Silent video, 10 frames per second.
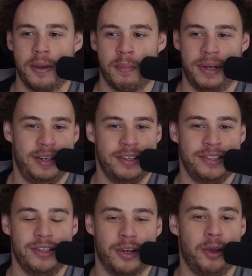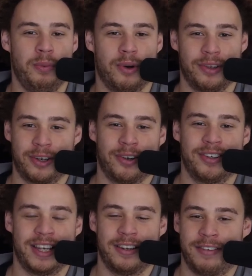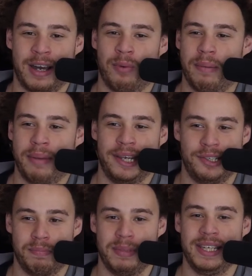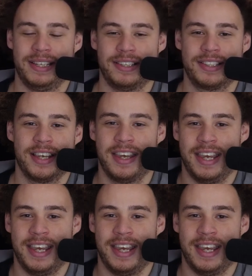but it doesn't know what the content of that web page means.